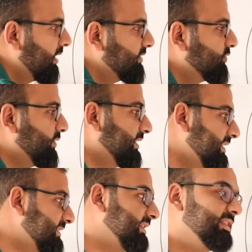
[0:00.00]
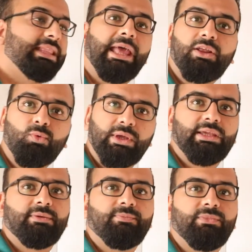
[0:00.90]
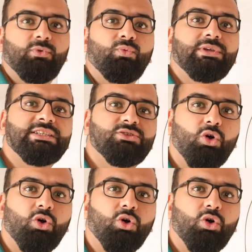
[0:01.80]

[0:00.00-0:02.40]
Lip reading: So this narrowing, which is